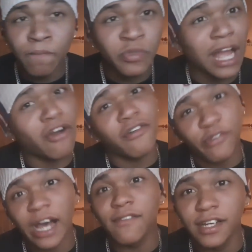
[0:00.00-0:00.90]
I got
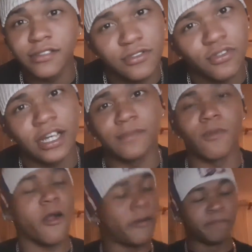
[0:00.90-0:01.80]
5 liters for that,
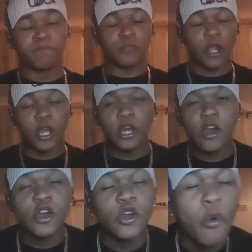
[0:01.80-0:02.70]
bro.
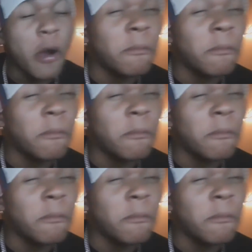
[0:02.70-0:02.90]
You a